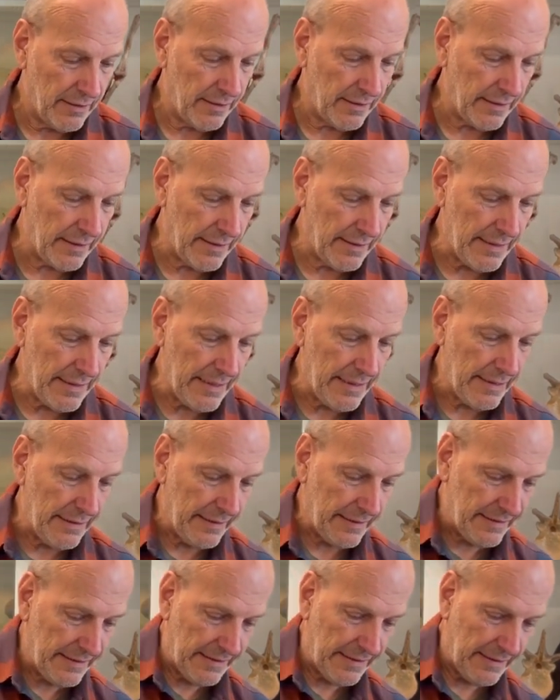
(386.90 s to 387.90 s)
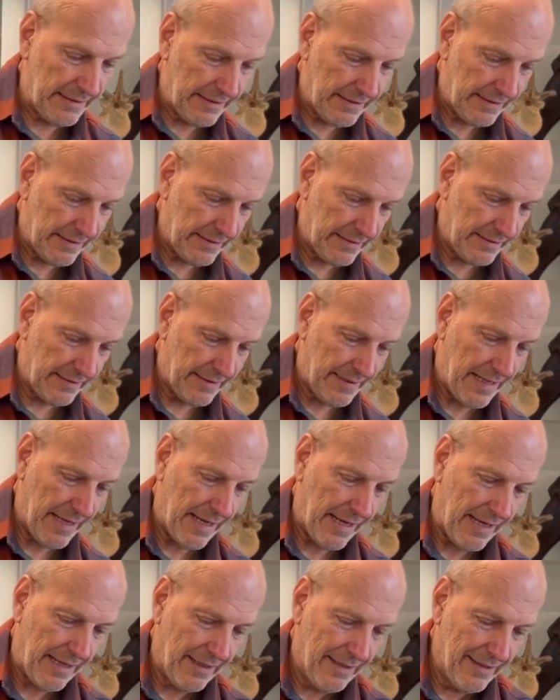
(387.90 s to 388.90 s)
And then, let's see, does this,
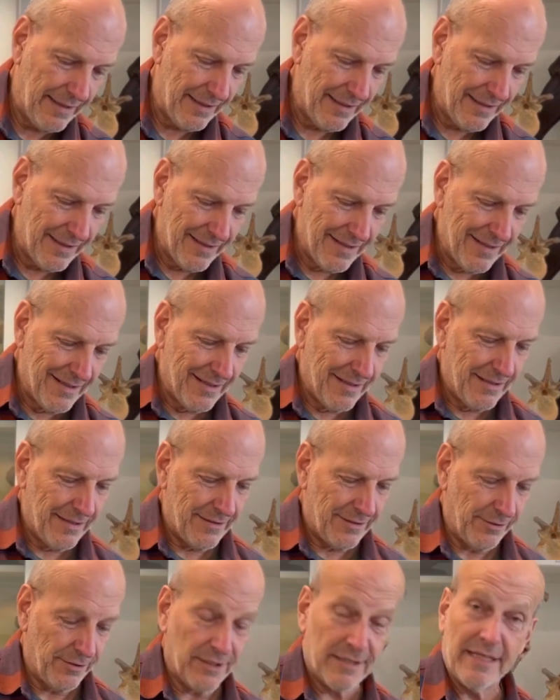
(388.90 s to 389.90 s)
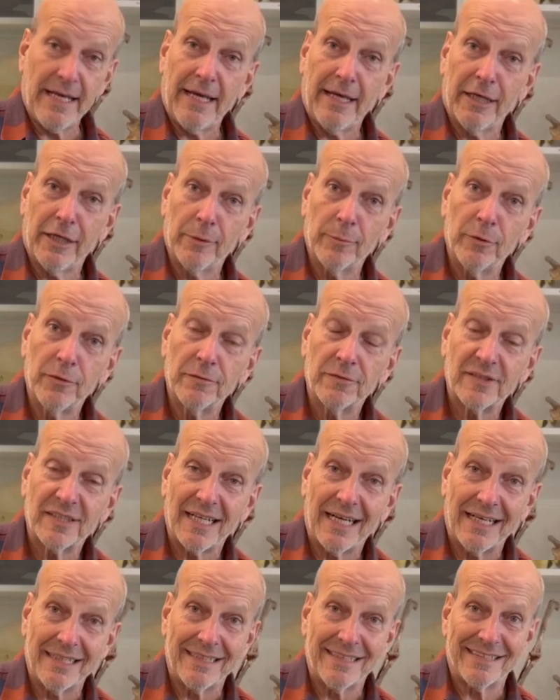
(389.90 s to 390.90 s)
yeah. So the tail moves
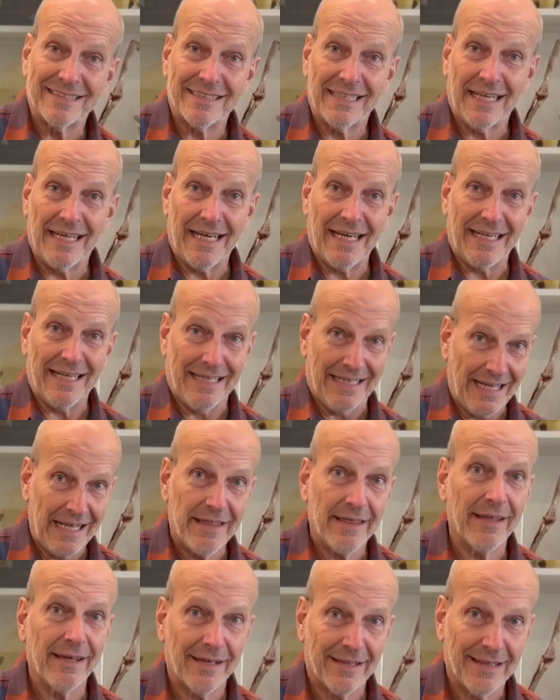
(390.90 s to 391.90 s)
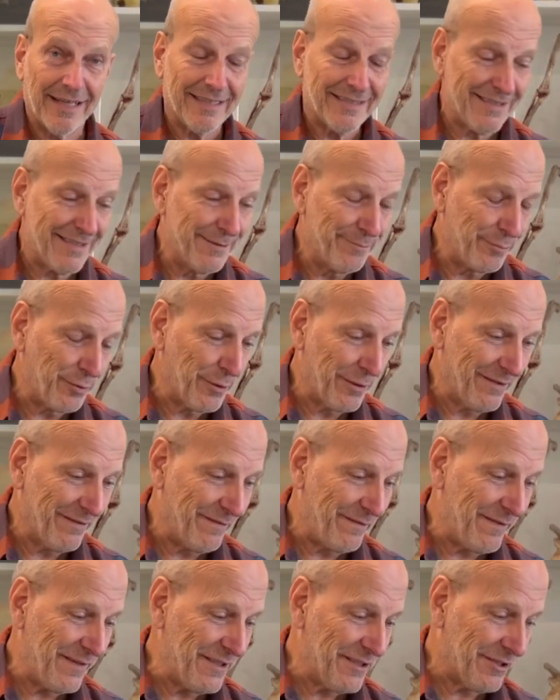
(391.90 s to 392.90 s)
side to side, and I think that's an
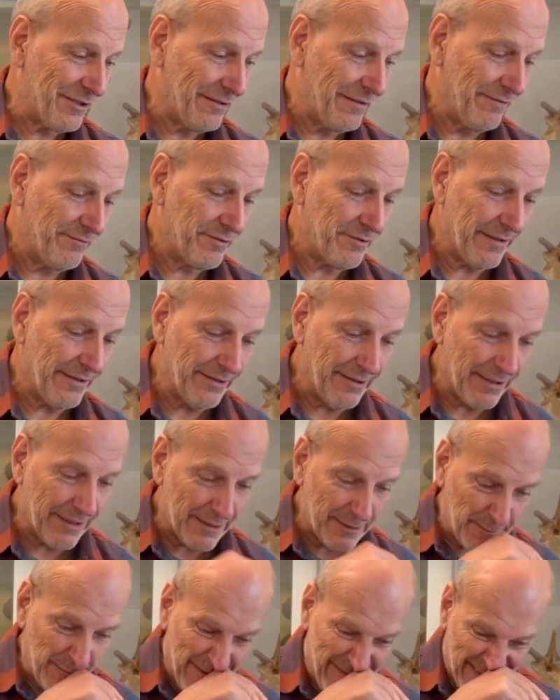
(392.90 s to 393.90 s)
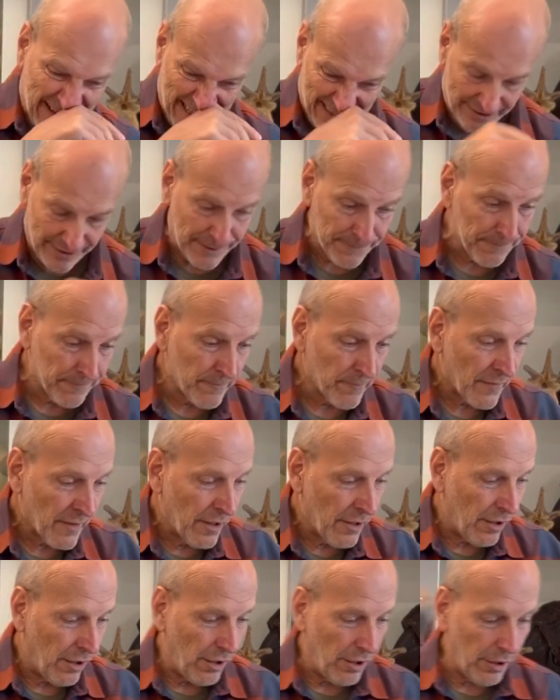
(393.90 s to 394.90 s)
important feature of Dreadnoughtus. We found
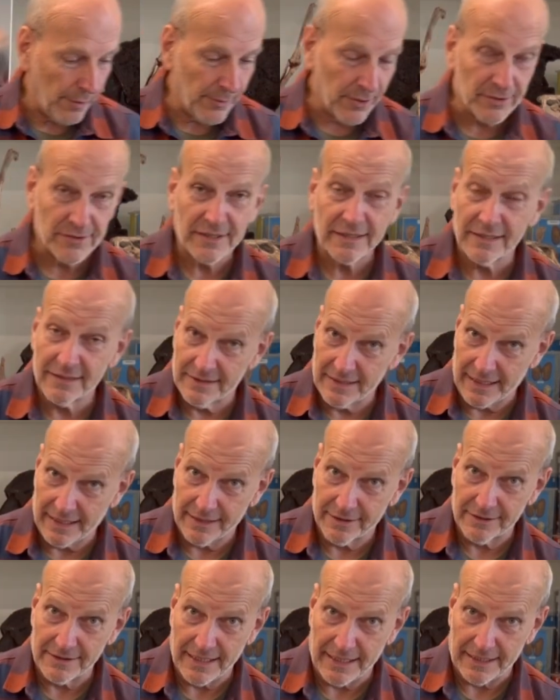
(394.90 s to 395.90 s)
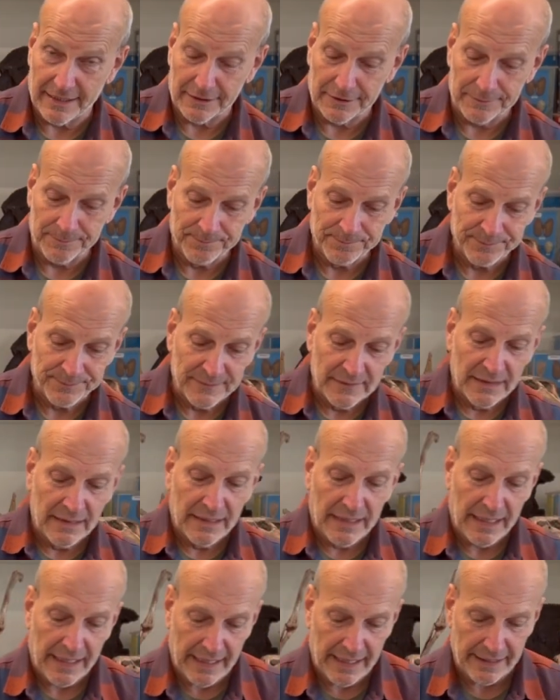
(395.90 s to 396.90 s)
almost the entire tail,
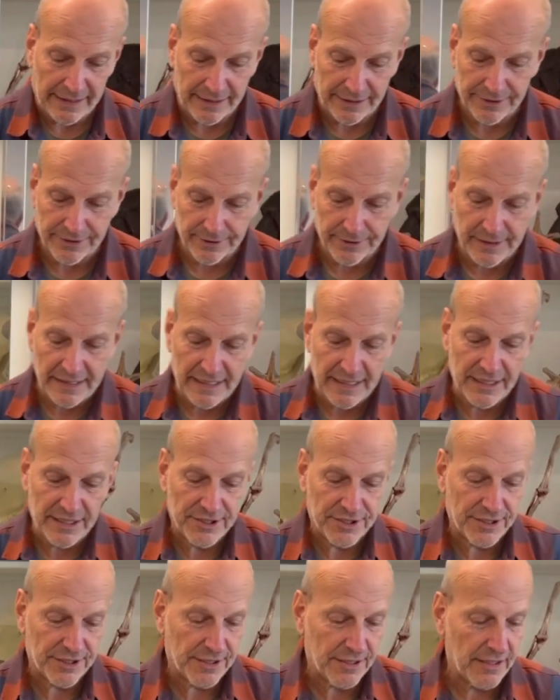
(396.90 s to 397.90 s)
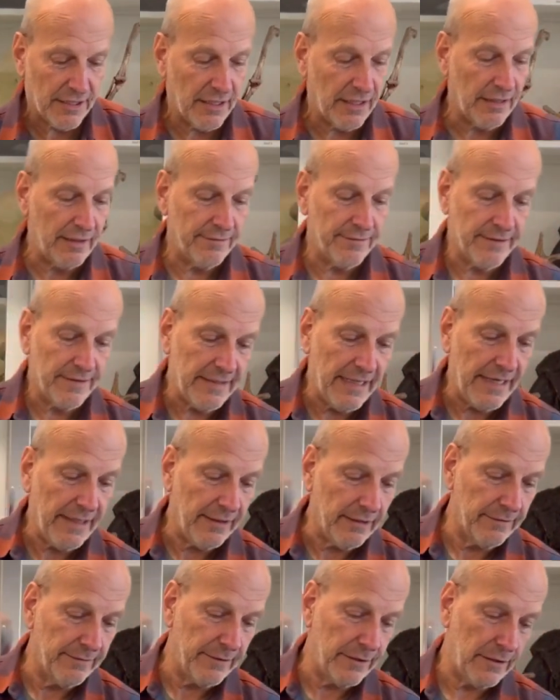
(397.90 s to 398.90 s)
and under each of the
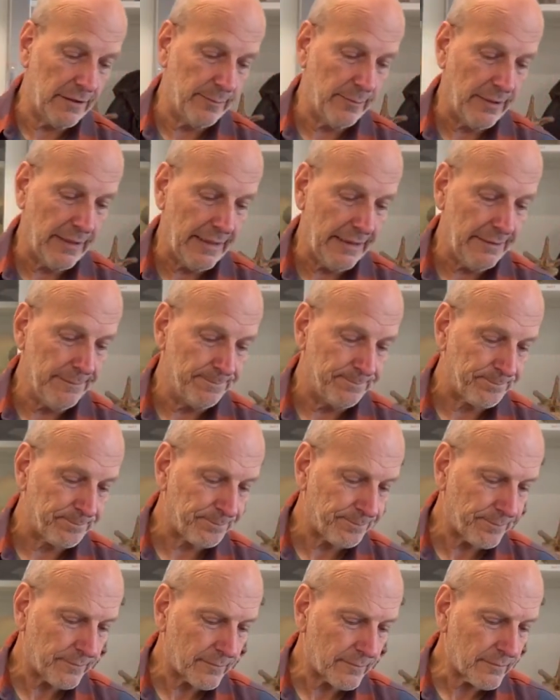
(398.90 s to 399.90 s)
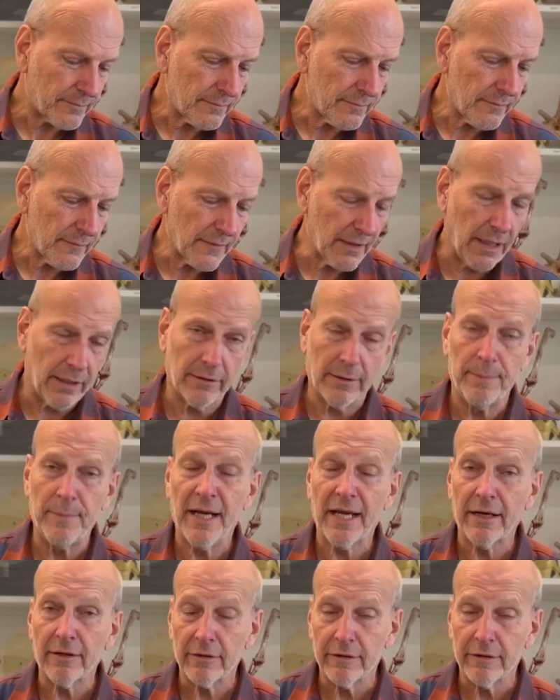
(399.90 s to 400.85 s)
tail vertebrae are a pair